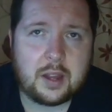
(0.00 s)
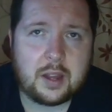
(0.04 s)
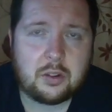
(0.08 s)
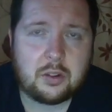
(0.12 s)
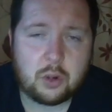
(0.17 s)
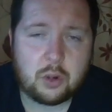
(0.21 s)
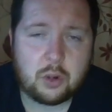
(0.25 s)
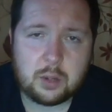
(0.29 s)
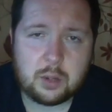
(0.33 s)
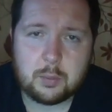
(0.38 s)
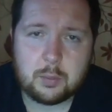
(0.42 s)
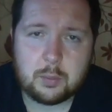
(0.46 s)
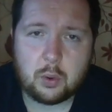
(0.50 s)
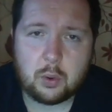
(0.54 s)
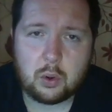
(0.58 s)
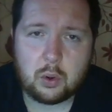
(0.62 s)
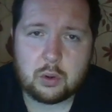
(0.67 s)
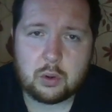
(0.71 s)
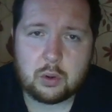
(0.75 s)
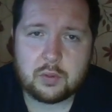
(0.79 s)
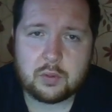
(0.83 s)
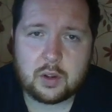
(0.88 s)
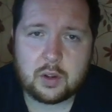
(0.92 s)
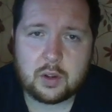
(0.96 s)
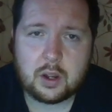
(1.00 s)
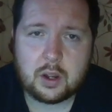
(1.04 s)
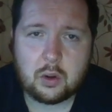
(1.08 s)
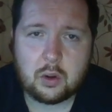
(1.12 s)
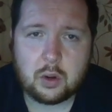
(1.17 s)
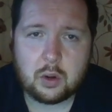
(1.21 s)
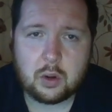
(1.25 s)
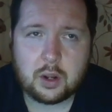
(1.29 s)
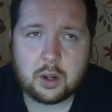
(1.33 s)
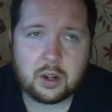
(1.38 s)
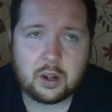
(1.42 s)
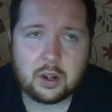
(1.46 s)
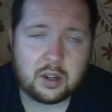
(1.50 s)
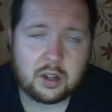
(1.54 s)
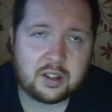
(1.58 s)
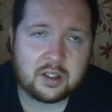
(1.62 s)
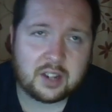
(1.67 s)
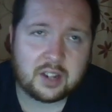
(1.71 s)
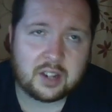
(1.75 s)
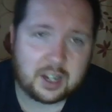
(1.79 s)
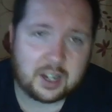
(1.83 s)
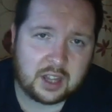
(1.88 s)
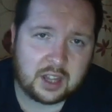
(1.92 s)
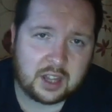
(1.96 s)
turning ball over and
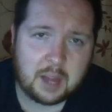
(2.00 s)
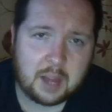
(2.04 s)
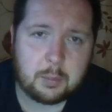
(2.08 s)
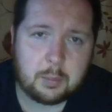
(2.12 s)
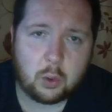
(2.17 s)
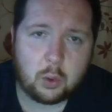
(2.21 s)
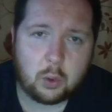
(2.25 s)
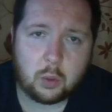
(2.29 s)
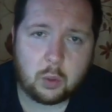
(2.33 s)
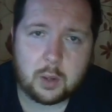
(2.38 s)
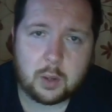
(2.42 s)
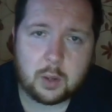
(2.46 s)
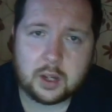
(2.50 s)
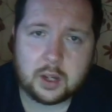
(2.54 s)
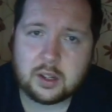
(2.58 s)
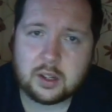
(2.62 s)
slinging that ball wide,